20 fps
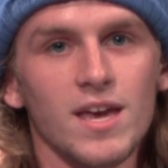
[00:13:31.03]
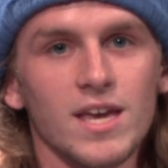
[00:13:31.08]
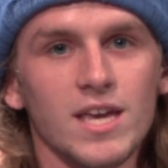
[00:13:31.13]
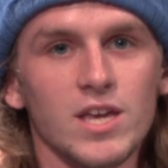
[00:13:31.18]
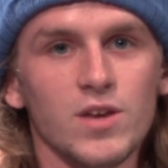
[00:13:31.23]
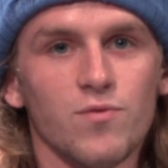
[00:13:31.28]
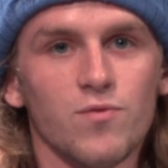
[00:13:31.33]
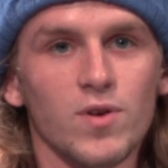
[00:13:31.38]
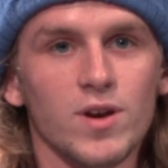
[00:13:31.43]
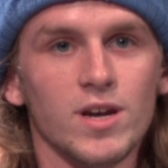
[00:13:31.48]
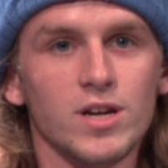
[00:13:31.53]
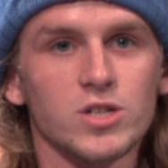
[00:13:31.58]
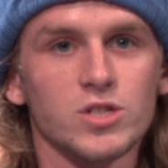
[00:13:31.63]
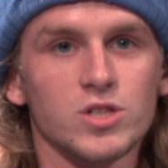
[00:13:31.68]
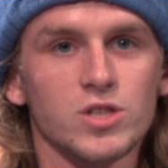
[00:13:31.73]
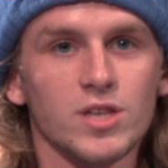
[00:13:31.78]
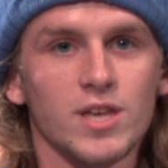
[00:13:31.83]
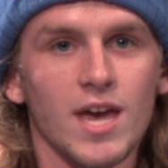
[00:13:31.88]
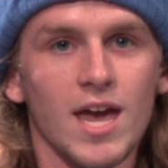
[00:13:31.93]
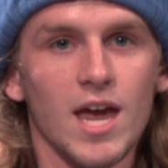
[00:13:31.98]
He
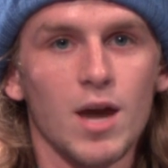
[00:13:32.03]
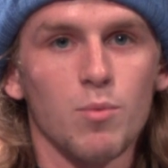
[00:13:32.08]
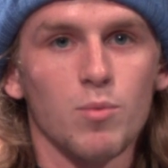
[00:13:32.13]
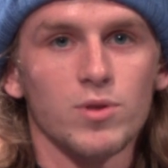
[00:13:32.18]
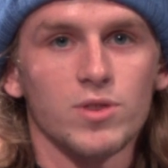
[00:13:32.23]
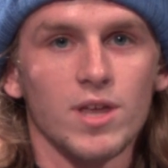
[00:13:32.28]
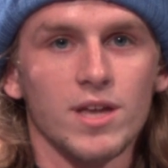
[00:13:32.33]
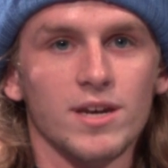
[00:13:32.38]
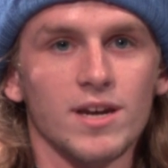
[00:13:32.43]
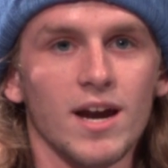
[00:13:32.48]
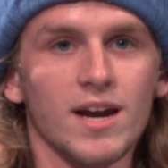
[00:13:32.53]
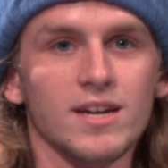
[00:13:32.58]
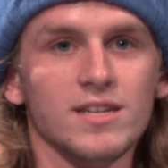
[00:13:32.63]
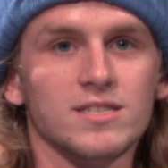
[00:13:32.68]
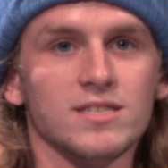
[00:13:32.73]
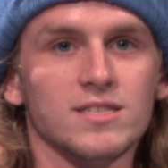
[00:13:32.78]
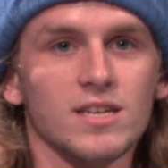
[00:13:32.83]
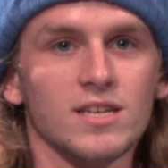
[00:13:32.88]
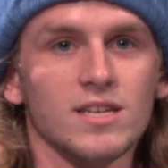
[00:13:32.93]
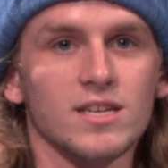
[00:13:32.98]
finished the game with a
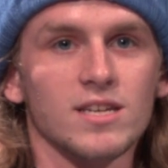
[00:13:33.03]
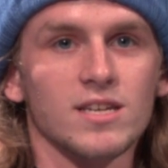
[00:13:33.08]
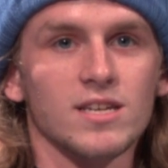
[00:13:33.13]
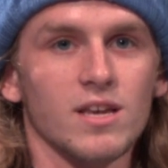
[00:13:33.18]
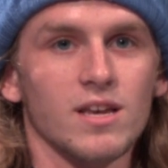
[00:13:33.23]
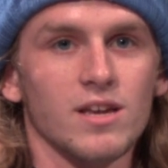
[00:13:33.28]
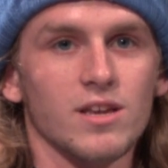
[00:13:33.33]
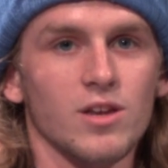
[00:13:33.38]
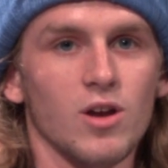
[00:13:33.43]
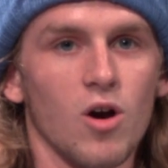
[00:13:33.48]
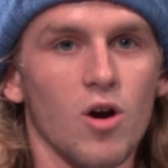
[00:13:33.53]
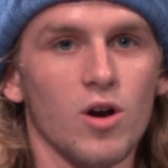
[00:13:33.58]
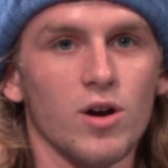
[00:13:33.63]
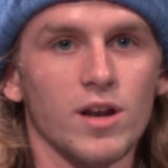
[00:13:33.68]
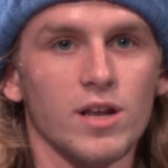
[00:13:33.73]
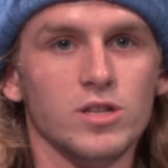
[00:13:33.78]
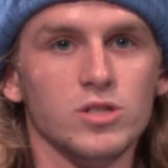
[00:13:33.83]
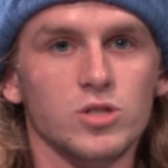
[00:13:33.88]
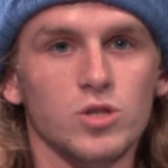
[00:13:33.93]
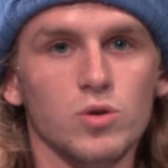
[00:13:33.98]
96-yard
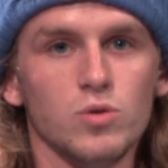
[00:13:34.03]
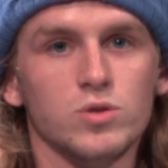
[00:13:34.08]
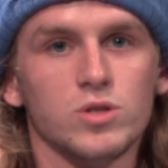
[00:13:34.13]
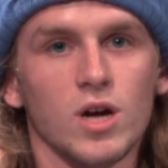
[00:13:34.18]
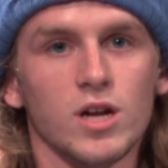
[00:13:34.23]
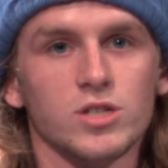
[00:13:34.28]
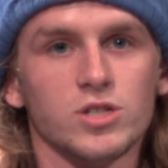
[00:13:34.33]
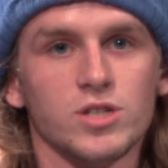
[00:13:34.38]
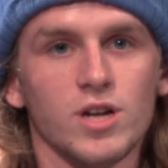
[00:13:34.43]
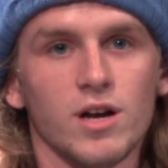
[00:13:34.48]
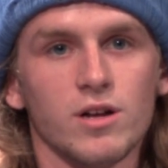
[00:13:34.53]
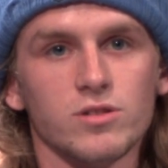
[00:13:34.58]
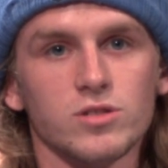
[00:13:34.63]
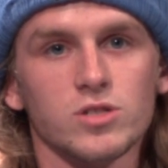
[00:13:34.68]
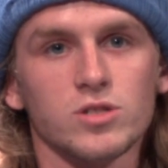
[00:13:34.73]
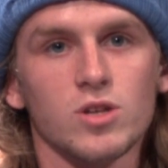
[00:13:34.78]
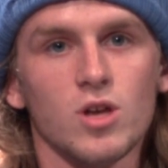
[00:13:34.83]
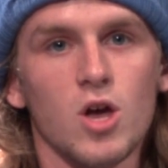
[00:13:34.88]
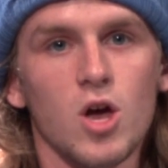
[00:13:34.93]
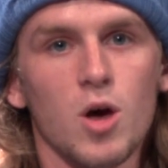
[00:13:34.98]
and two
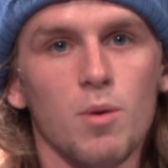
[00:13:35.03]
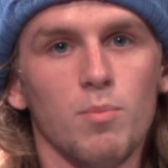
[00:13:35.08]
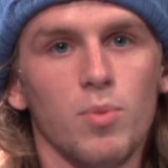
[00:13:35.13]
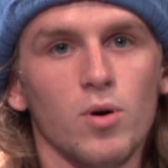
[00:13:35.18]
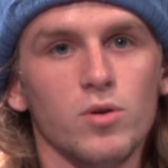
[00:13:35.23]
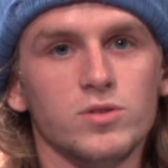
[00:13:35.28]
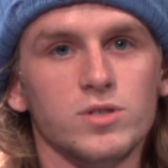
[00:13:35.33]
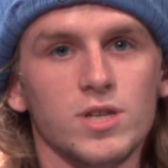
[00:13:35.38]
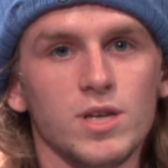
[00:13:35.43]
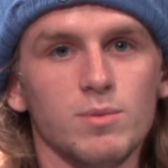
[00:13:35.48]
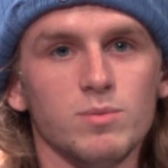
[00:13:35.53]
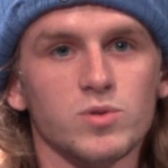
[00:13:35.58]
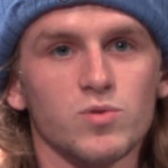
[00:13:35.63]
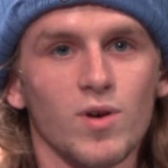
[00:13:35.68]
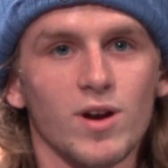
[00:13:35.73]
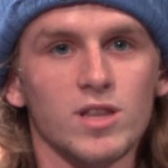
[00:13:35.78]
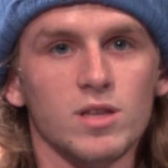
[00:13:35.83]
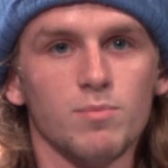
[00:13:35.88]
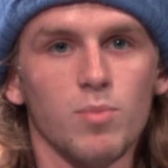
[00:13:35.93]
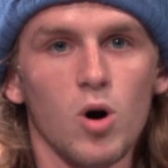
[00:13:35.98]
touchdowns. Both teams
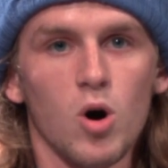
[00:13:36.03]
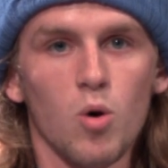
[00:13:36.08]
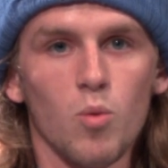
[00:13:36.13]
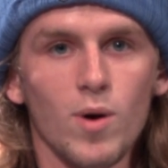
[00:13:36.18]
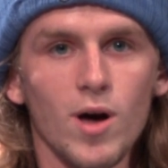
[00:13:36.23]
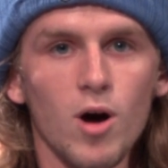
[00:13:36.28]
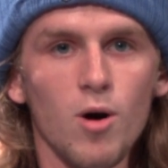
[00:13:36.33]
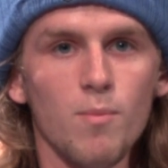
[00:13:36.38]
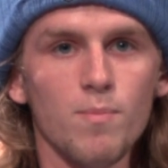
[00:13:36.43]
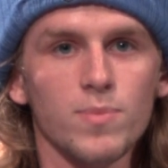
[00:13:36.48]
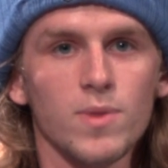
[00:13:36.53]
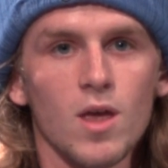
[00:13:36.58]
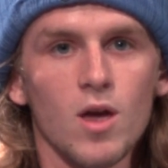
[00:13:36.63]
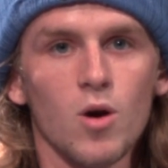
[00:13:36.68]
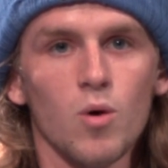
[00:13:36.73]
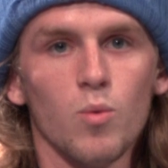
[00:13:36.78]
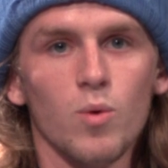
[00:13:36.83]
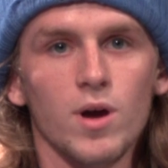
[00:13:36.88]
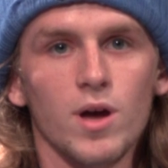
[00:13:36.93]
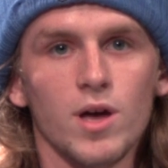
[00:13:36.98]
ran the ball well,
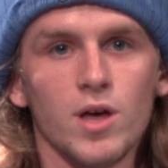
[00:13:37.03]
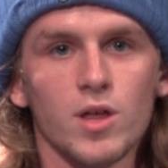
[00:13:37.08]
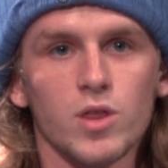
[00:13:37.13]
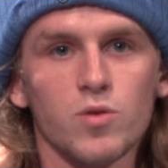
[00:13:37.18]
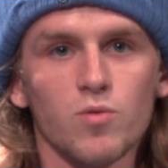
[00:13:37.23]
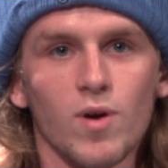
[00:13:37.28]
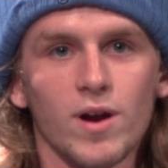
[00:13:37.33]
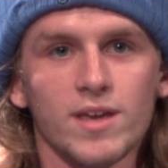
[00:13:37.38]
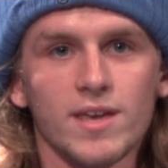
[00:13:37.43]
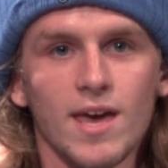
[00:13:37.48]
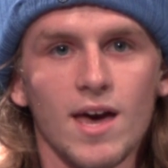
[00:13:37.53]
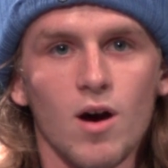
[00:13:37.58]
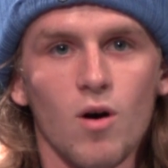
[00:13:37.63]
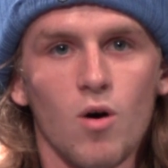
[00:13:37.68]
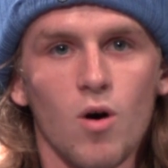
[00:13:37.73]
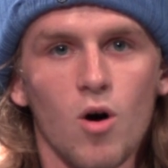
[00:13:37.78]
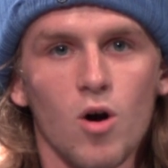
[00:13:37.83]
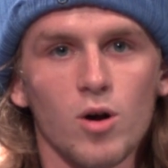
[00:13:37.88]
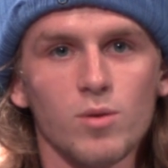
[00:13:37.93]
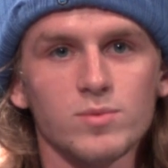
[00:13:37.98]
with
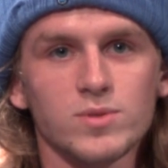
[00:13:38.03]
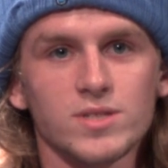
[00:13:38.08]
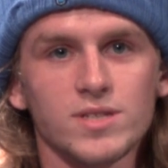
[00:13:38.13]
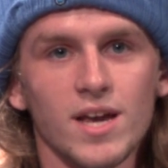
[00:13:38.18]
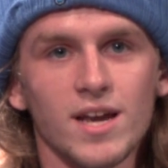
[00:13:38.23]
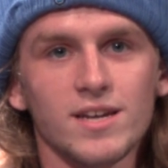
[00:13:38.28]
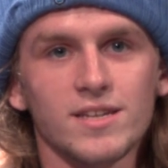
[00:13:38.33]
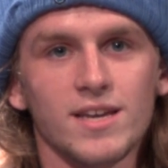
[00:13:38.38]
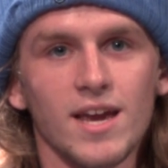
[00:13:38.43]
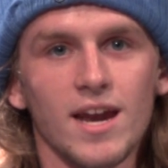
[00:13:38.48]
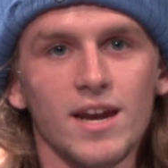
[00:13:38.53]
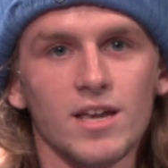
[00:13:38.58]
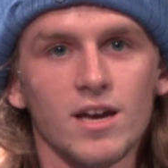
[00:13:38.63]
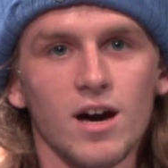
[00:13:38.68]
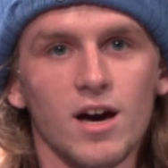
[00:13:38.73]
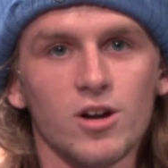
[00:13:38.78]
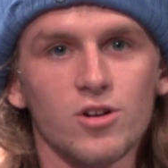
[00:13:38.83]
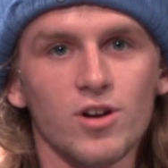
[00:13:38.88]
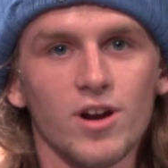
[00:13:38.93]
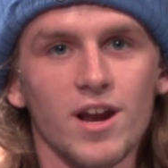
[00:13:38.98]
Raquel Armstead gaining
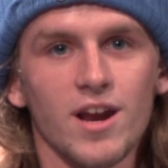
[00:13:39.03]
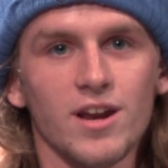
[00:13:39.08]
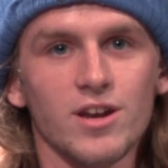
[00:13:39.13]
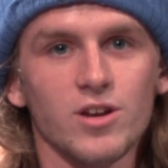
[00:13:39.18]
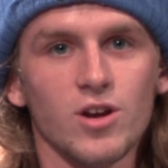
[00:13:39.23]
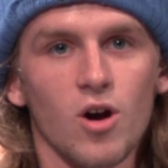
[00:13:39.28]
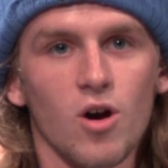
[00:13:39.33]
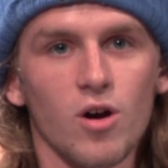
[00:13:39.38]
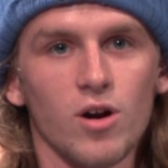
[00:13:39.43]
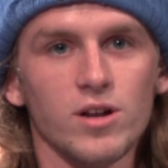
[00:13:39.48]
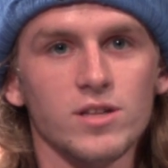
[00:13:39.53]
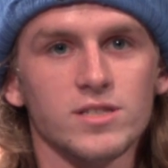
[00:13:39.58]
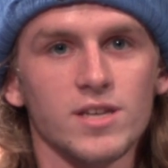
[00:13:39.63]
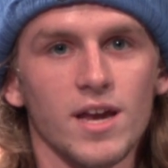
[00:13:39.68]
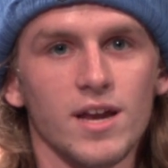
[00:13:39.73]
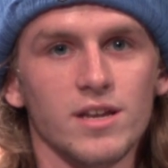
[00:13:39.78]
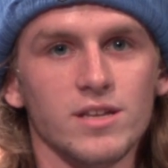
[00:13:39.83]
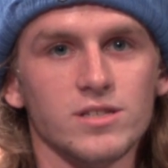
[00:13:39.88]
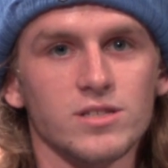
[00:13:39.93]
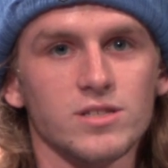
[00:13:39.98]
108 yards
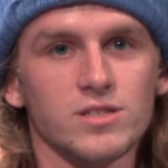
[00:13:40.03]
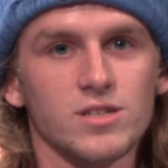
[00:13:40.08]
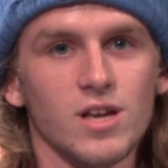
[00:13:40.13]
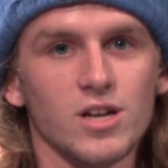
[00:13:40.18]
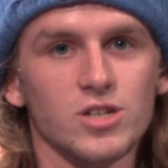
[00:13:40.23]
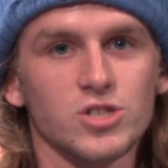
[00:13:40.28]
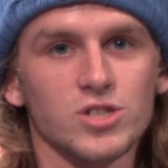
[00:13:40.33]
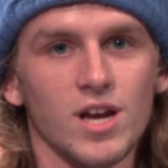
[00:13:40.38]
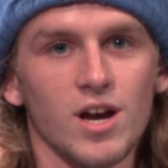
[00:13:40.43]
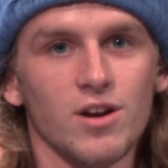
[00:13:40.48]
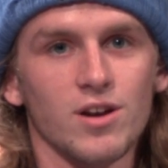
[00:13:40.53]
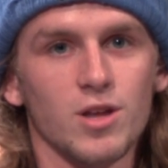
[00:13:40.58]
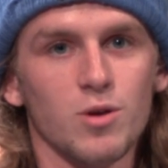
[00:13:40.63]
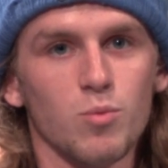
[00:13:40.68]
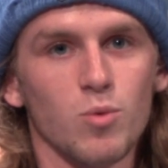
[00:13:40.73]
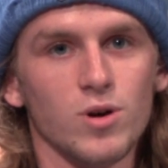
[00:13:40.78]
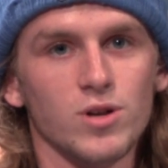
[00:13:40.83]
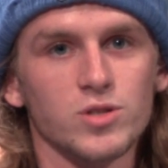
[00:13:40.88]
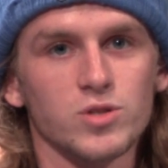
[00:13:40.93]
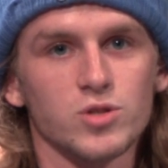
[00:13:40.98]
and his touchdown. It
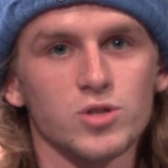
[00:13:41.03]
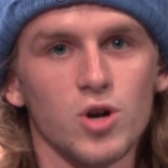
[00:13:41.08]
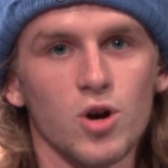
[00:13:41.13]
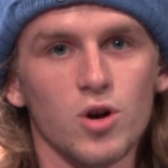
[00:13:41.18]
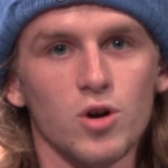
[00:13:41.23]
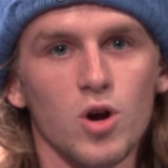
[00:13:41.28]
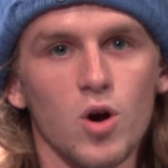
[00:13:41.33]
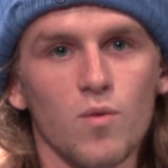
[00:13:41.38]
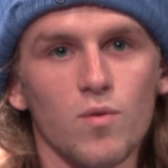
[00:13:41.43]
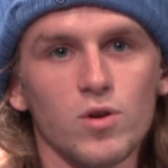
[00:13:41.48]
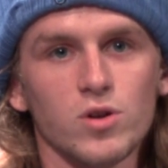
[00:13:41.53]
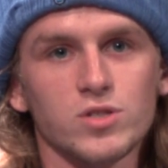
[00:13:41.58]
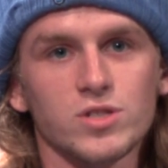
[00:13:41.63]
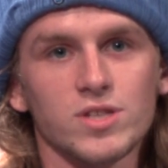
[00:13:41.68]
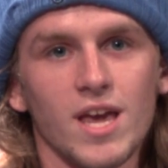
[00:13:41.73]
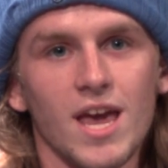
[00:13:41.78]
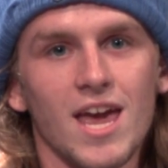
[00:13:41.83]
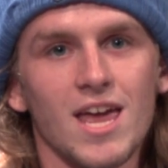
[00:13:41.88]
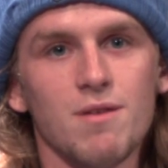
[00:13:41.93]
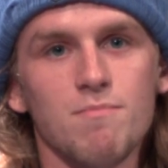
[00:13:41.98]
was turnovers
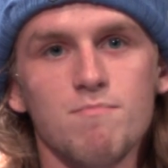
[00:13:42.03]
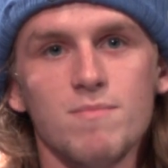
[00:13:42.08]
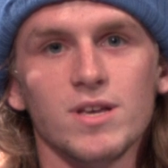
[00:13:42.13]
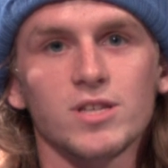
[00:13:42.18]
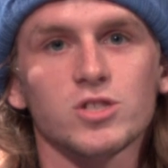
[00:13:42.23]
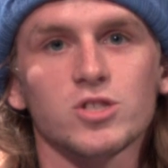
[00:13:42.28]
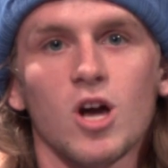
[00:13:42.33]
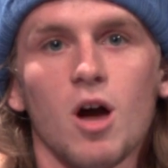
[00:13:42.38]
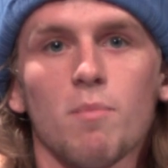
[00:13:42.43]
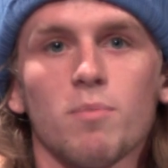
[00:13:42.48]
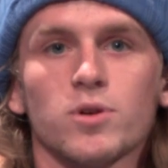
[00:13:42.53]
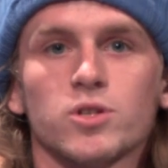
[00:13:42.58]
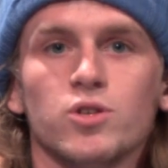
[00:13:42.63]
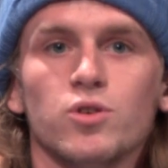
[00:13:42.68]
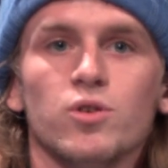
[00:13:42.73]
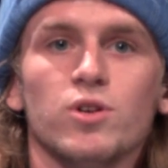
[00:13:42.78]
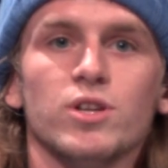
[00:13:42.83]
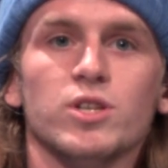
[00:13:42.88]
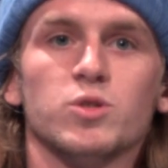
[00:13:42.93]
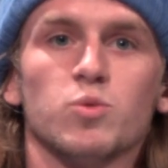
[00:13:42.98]
and missed
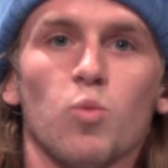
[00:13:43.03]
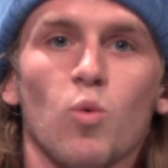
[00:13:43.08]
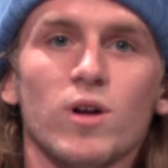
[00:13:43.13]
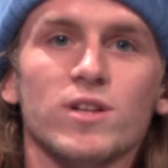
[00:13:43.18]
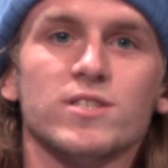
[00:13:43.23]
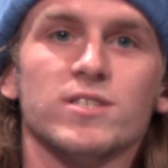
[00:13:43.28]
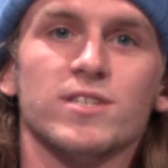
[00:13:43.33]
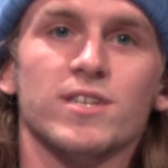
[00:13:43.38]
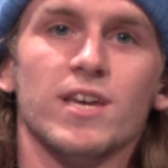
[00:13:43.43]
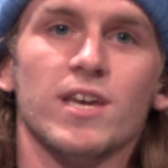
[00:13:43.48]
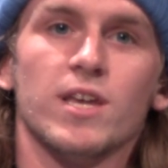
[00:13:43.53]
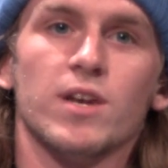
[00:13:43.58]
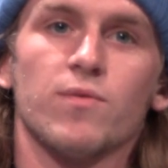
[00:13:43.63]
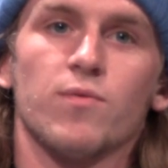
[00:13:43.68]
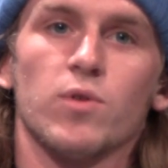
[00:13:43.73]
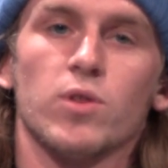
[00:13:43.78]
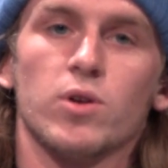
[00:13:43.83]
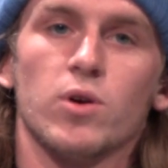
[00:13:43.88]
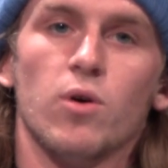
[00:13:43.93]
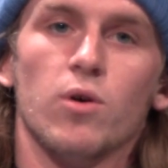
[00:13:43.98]
opportunities once again
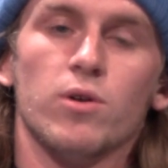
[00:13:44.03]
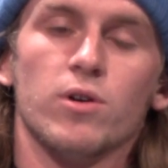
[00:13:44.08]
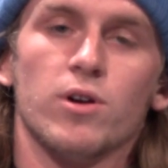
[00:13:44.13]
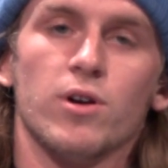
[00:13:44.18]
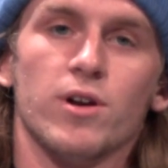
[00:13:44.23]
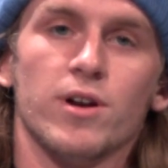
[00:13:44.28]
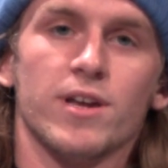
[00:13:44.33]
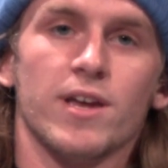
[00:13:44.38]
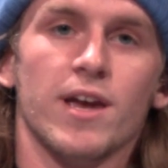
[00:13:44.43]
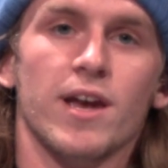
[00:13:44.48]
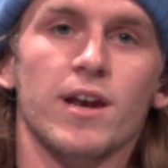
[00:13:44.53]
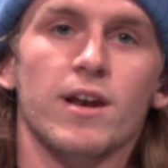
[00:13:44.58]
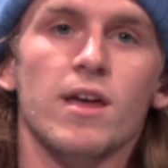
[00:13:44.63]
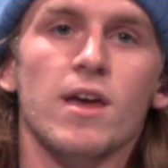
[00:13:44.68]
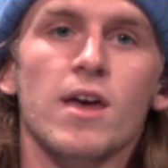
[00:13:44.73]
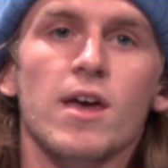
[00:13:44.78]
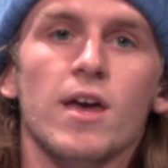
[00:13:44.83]
for the Golden Hurricane.